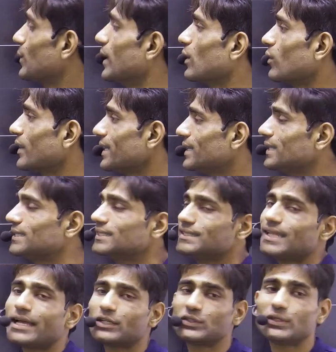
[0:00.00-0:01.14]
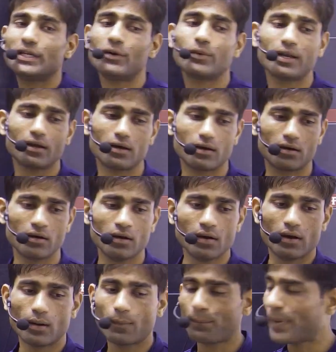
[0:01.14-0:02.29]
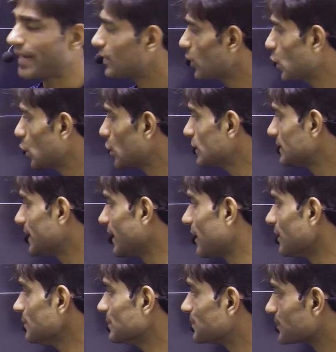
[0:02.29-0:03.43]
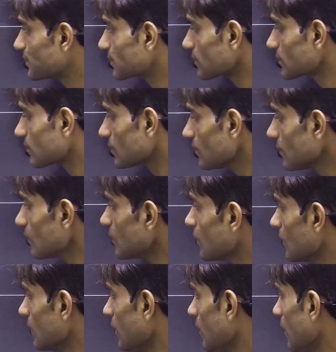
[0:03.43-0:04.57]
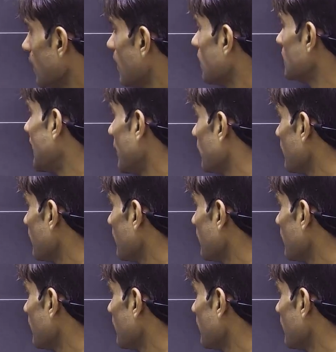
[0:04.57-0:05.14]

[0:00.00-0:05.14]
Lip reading: Okay, this is the actually our Pythagoras theorem. That we